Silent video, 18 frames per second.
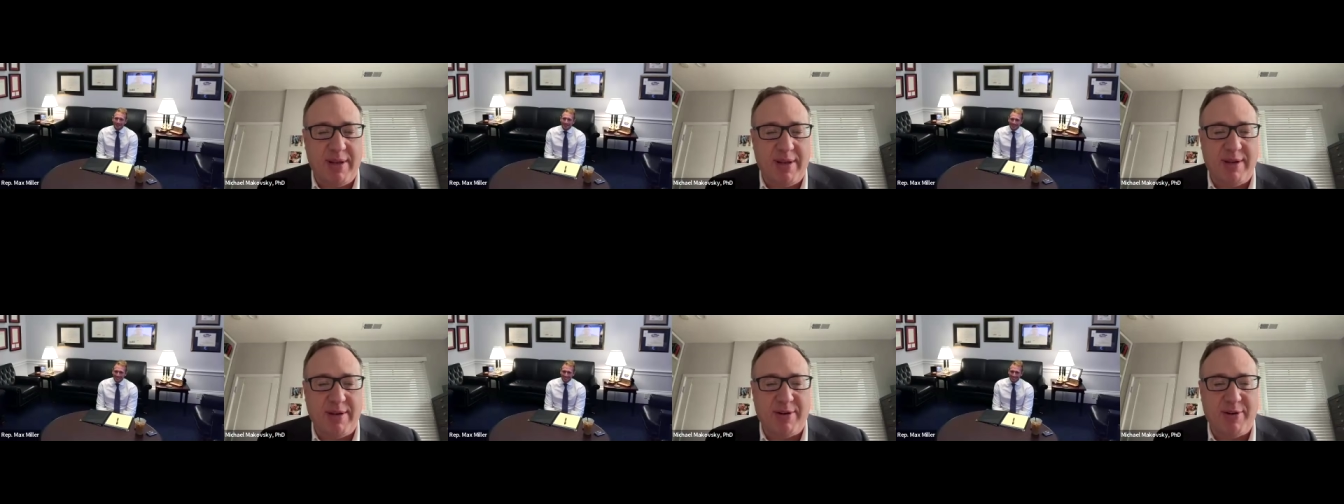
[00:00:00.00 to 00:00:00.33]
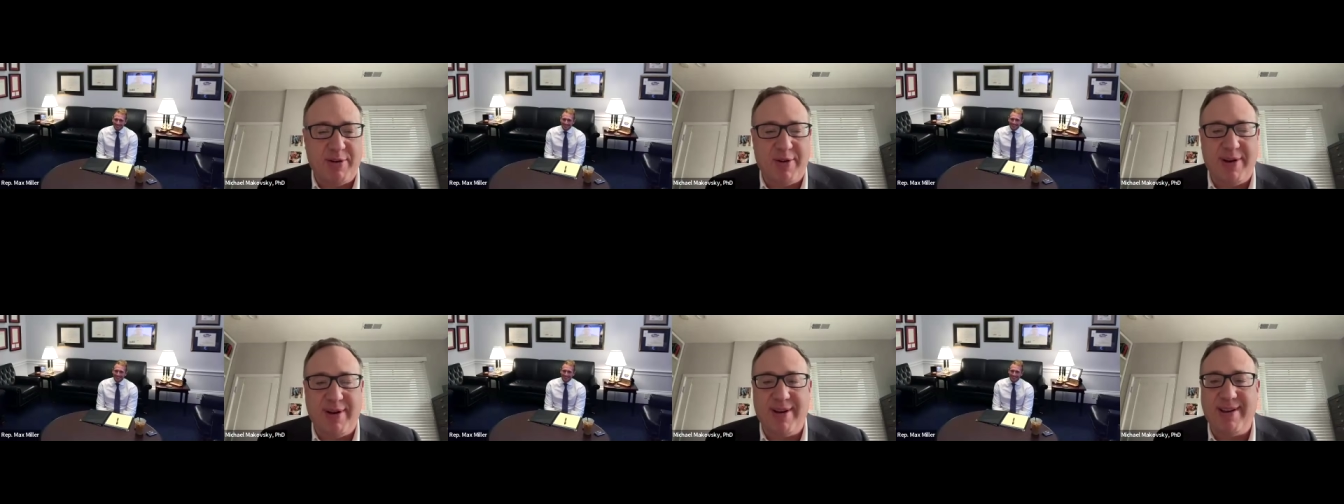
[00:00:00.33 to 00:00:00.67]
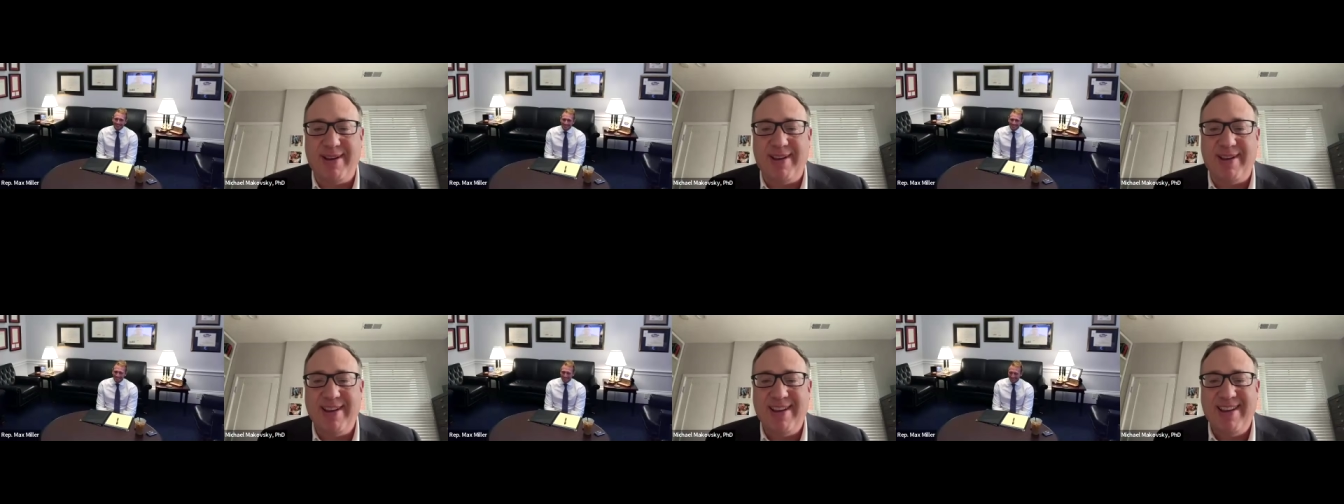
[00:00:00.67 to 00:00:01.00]
in
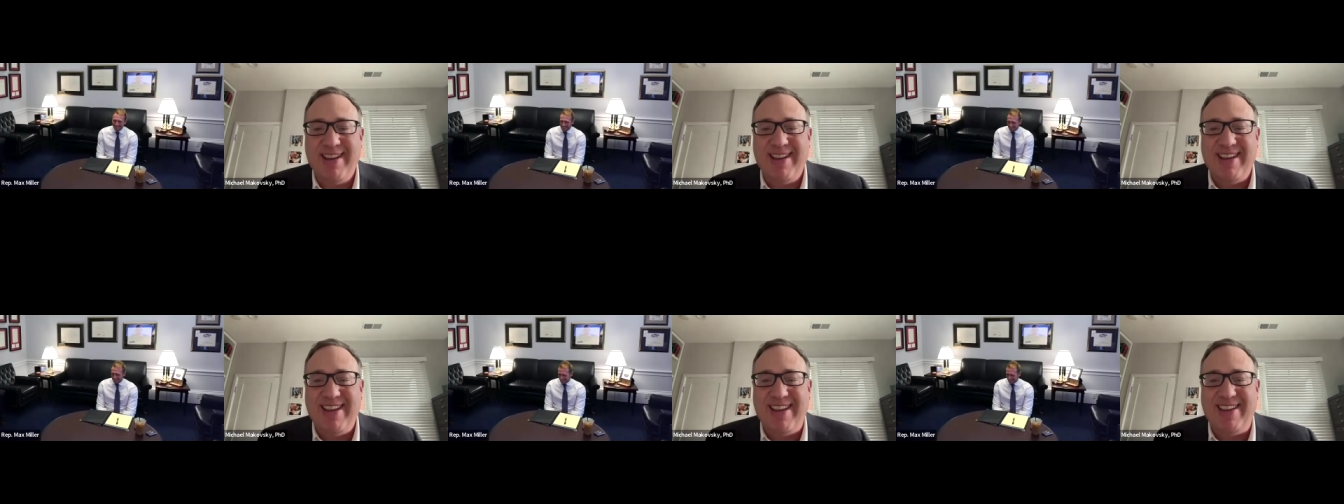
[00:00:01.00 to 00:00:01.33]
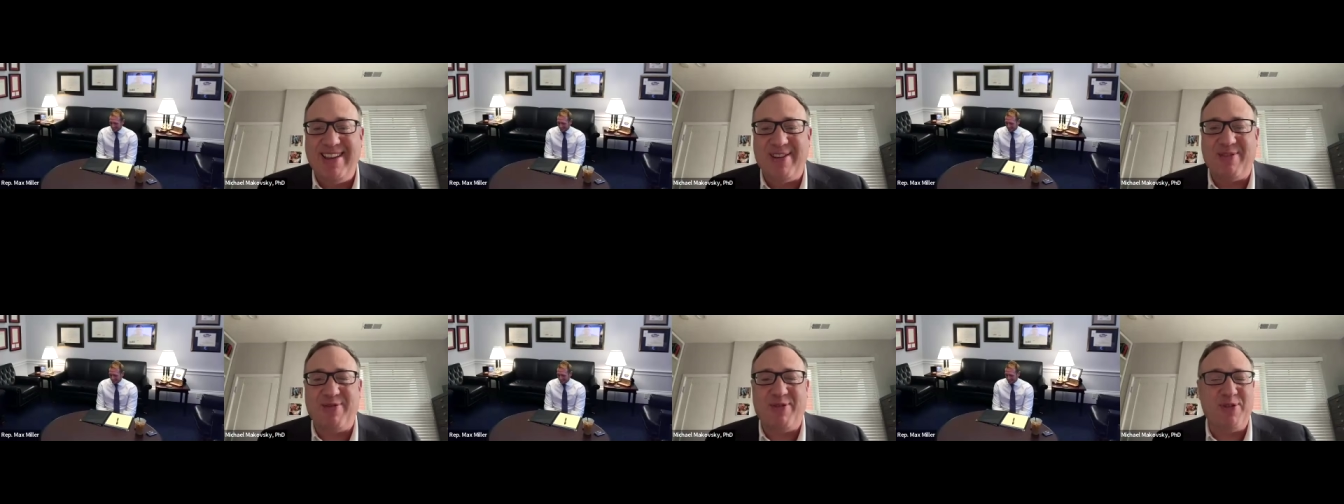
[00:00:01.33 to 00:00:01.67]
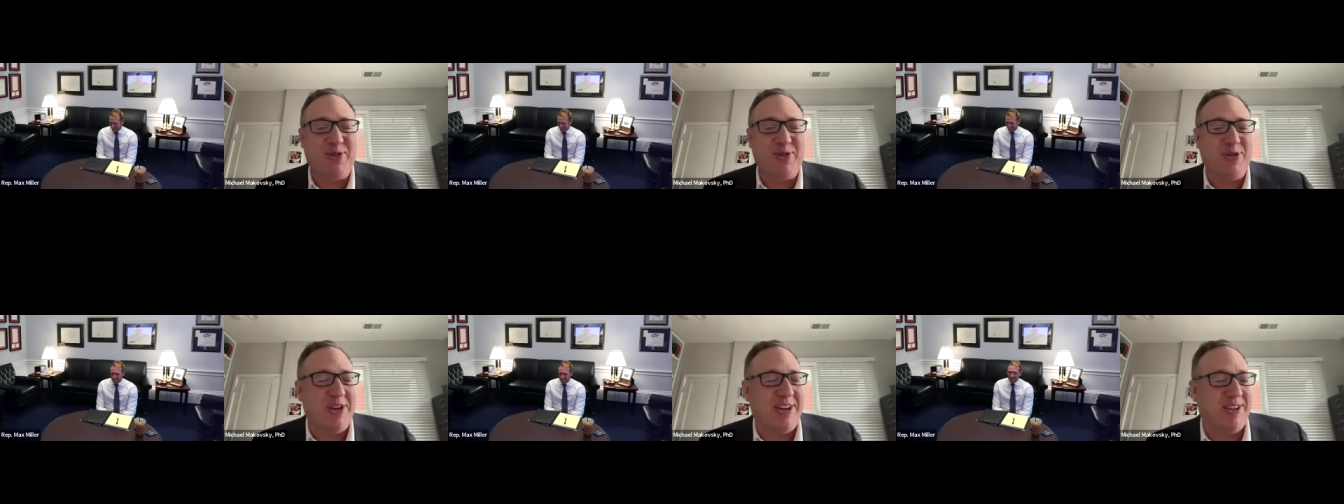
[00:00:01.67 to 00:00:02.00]
your
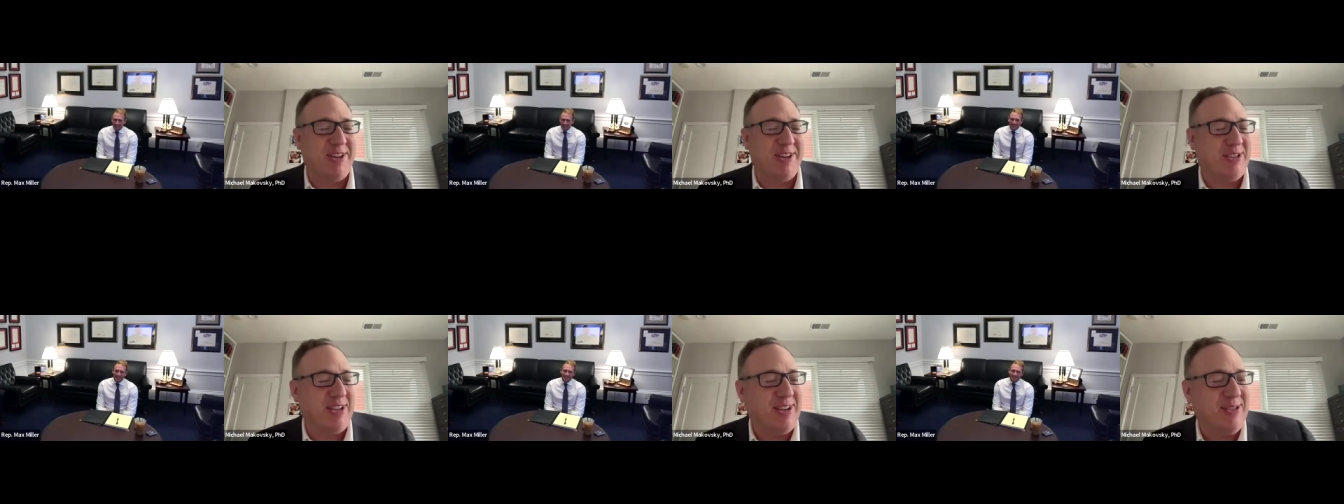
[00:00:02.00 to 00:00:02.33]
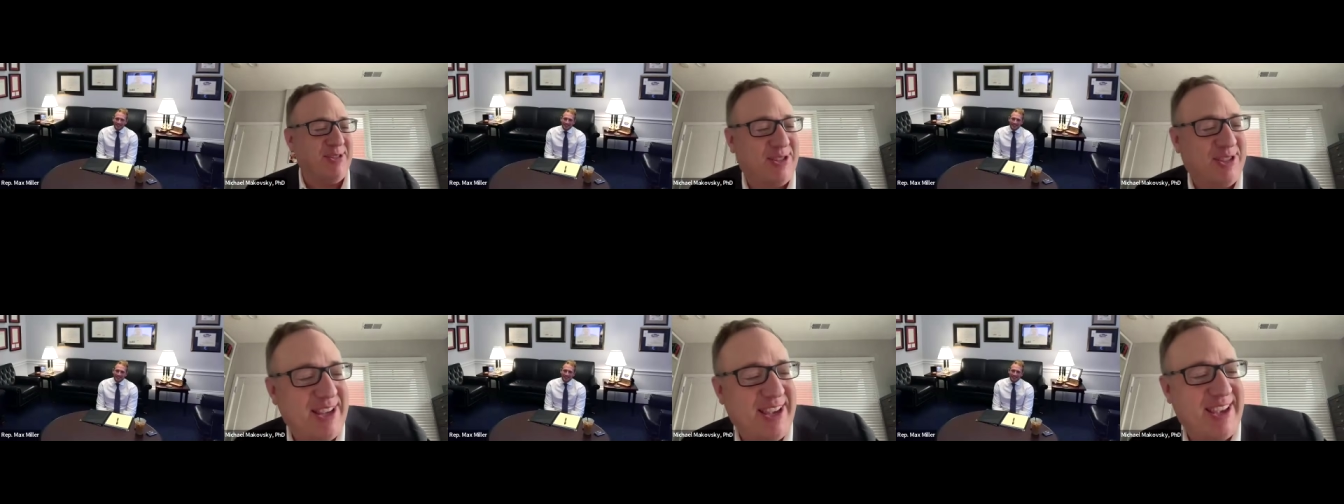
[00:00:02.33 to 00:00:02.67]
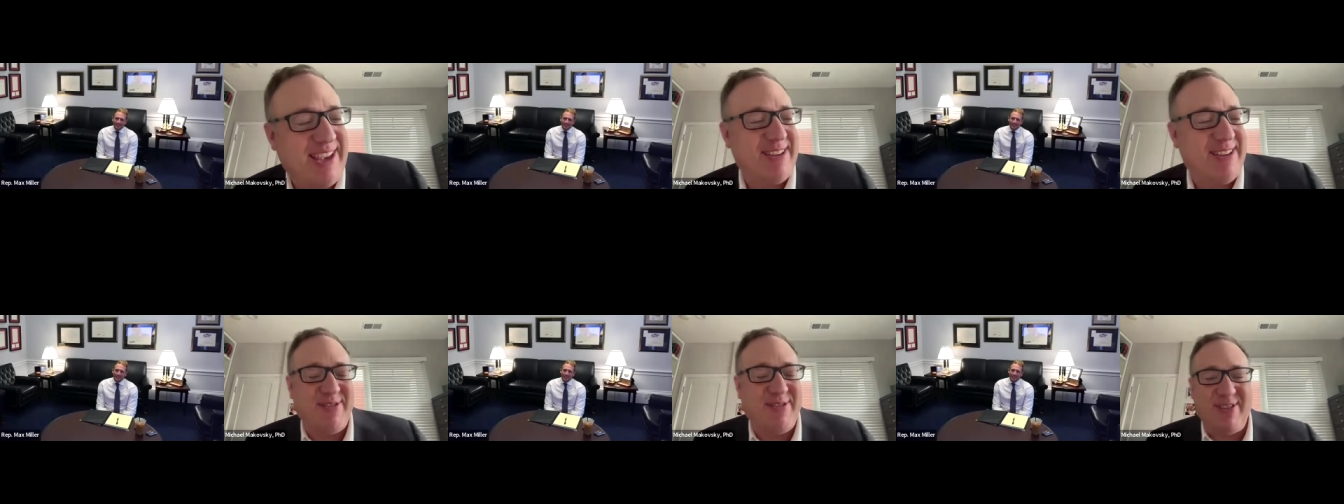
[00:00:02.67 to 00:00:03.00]
few years, I would
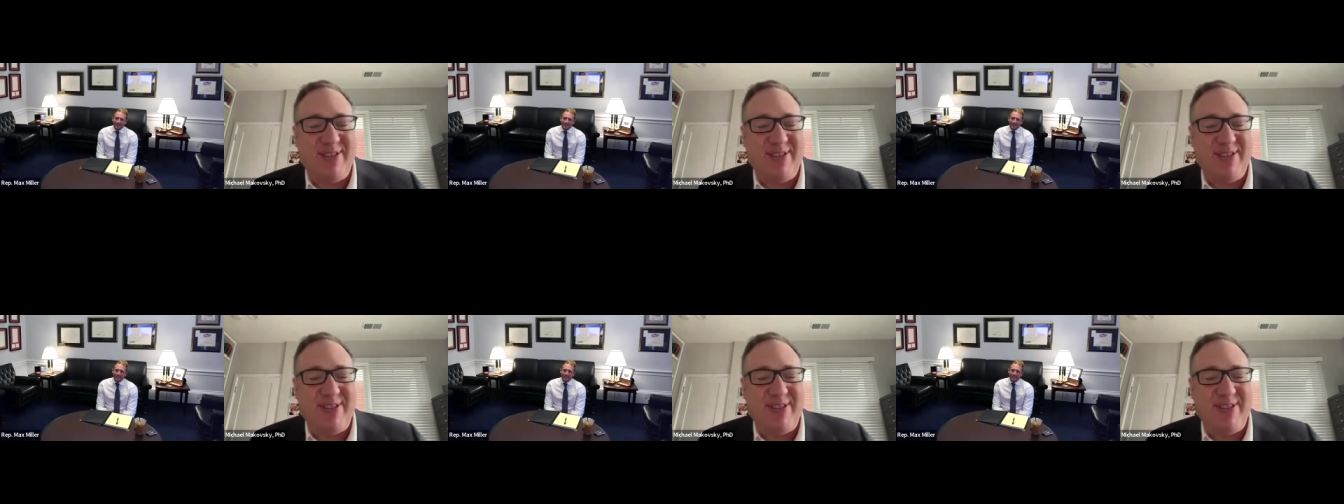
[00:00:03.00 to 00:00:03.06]
say.